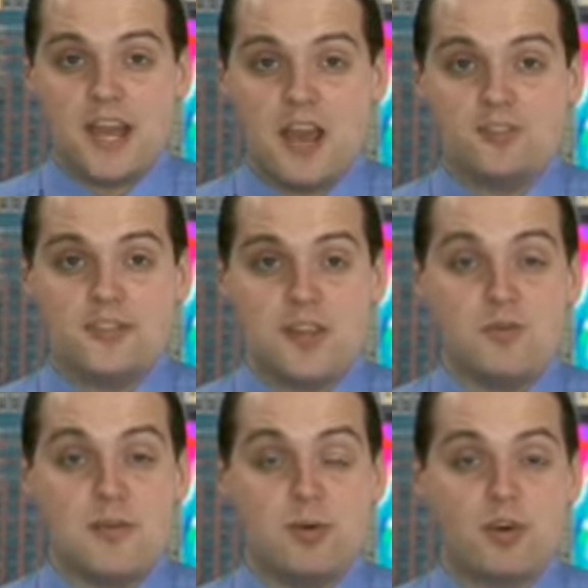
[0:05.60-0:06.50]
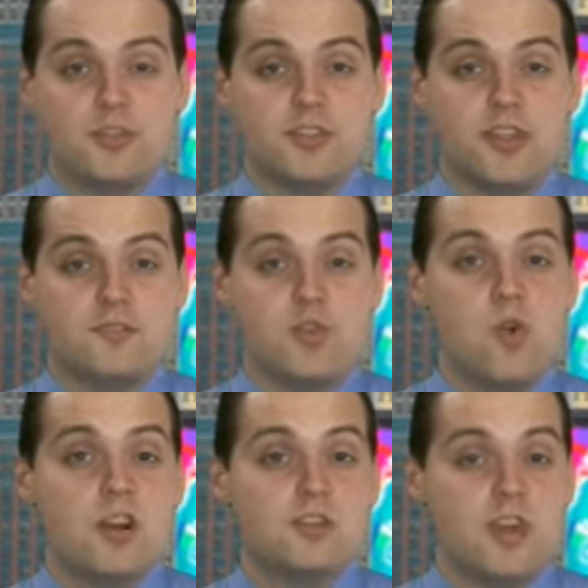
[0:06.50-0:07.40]
announced the repurchase of
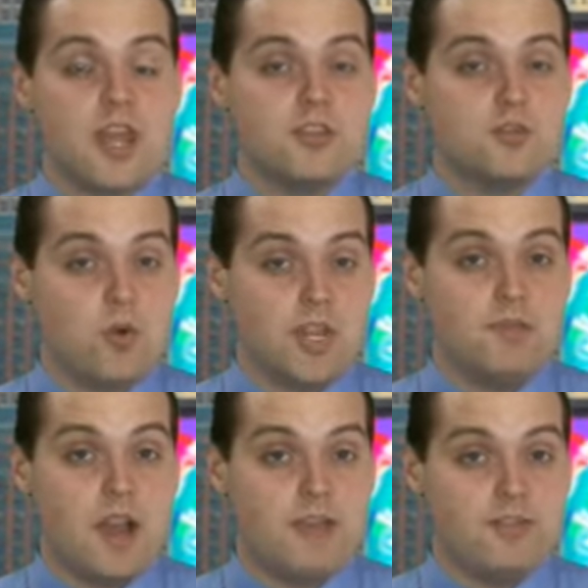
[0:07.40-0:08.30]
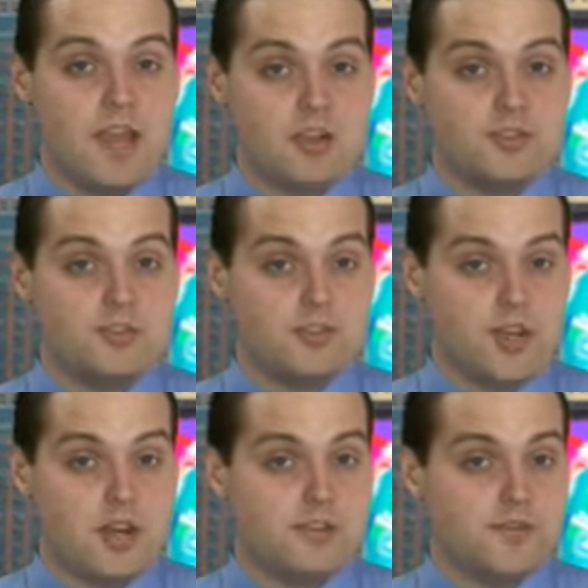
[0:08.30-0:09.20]
225,000
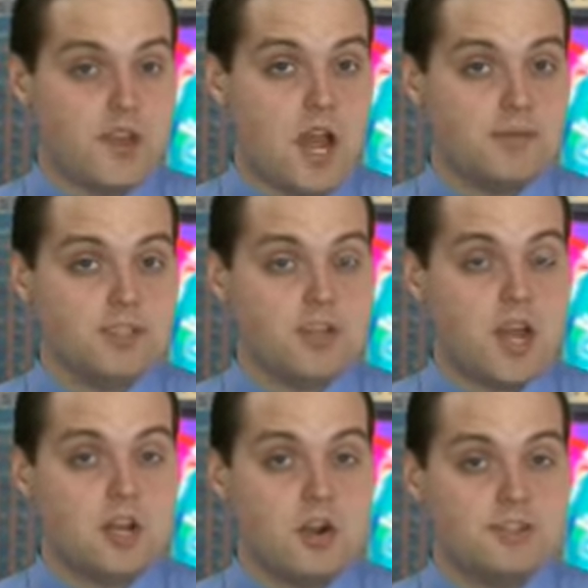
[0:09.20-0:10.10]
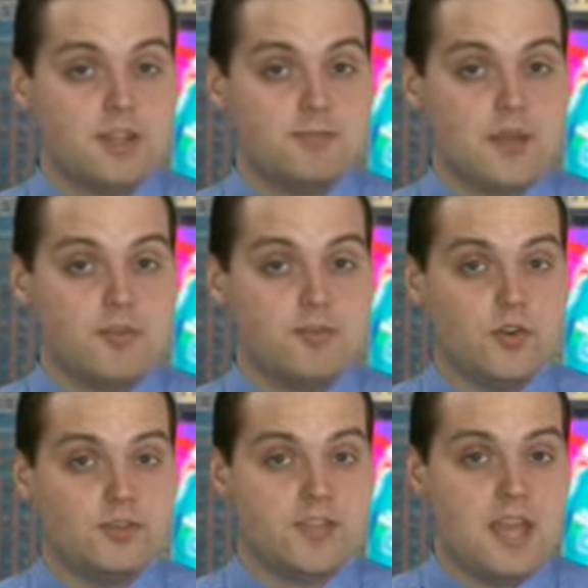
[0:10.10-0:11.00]
shares of common stock on September
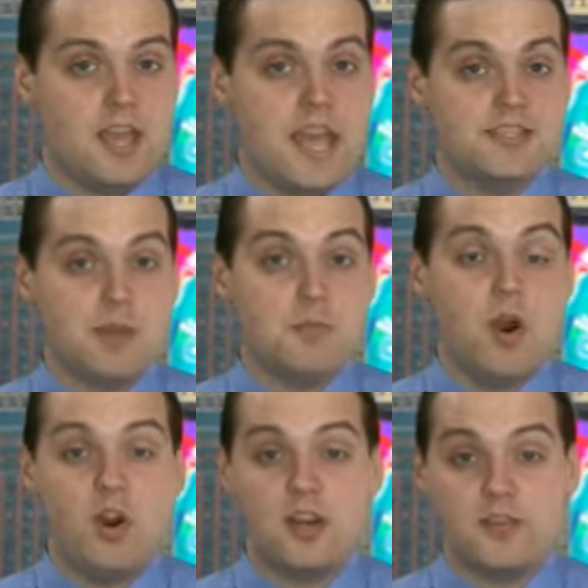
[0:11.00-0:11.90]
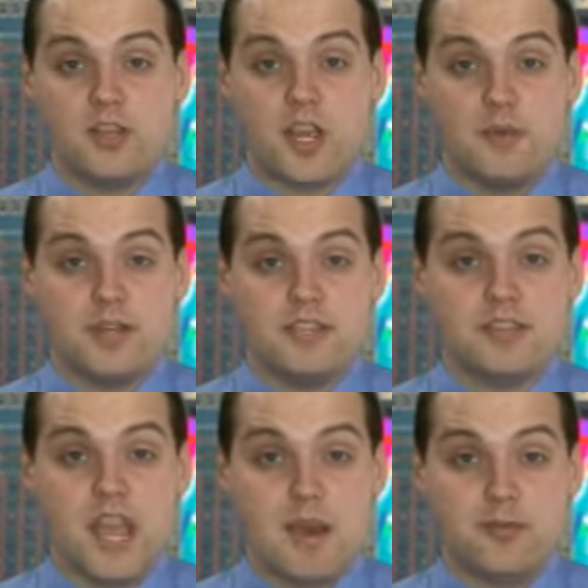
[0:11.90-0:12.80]
1st as a part of the
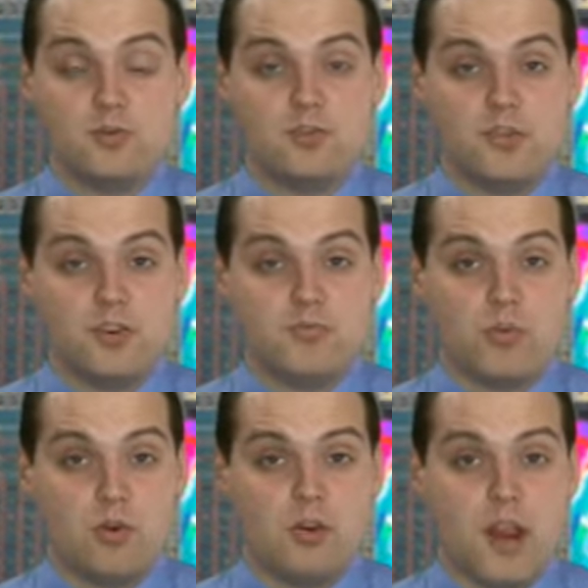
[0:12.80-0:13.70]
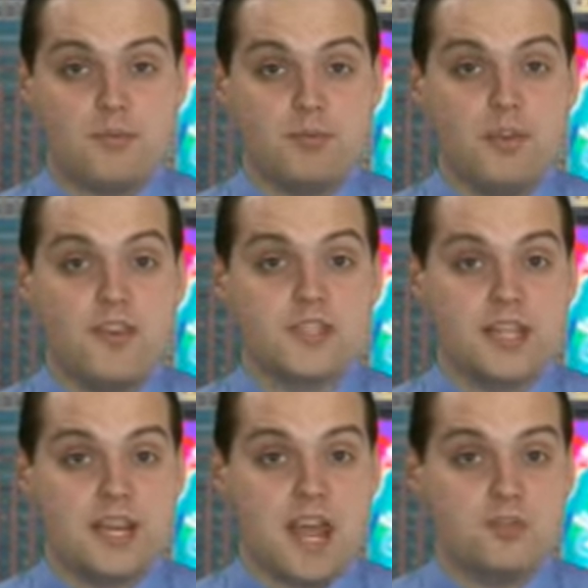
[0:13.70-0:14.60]
company's capital return program
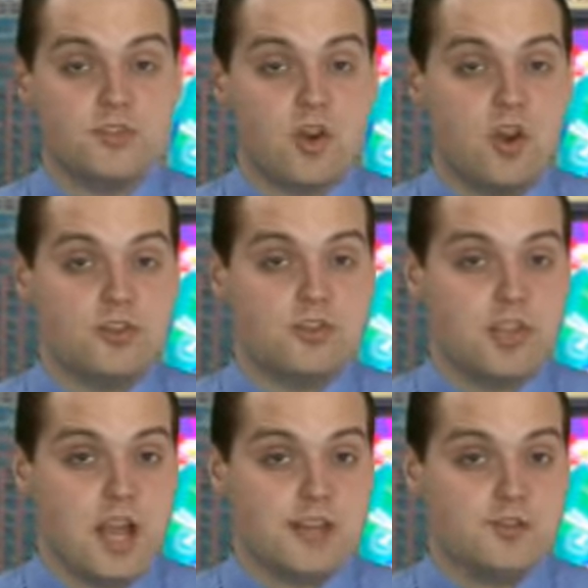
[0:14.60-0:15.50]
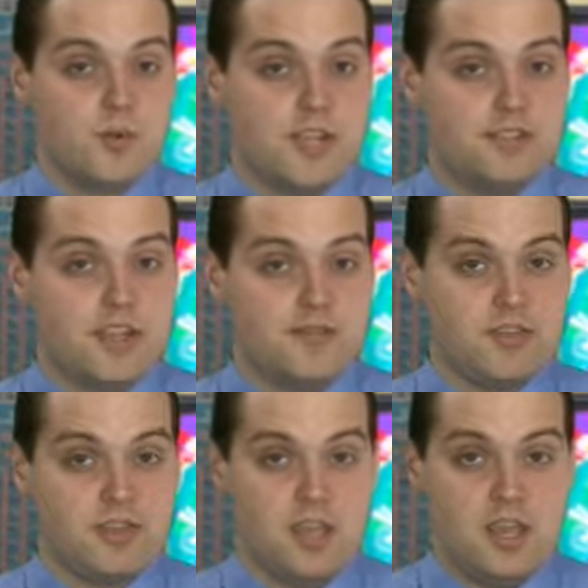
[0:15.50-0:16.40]
previously announced on July 27th.